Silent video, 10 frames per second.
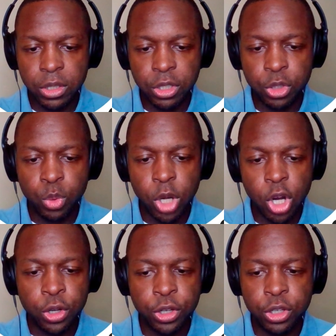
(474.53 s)
you
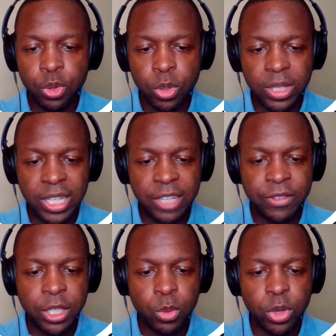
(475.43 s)
earn your
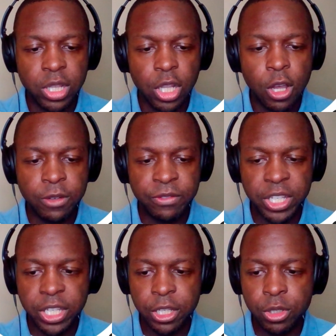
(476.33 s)
living with long
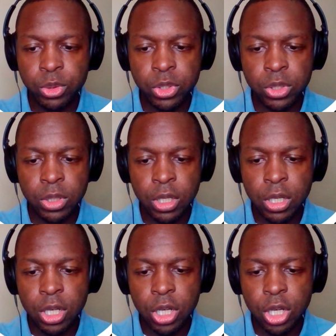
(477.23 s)
videos.
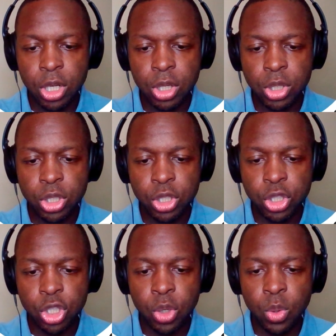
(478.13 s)

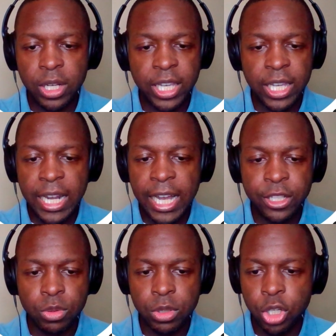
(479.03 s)
So again, I don't